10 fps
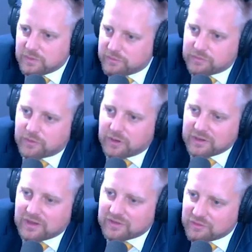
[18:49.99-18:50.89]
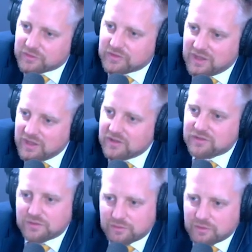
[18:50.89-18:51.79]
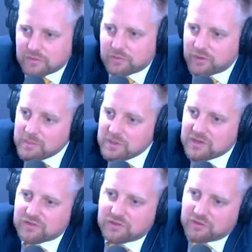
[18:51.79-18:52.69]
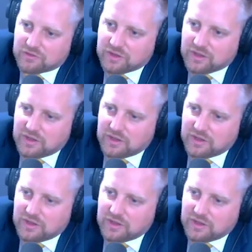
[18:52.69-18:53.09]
foreign heads of states, foreign ministers.